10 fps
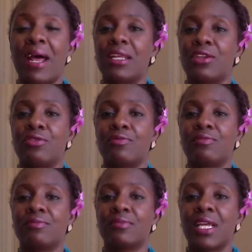out of you,
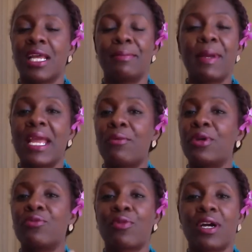man,
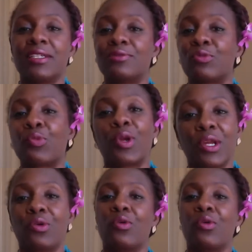we run real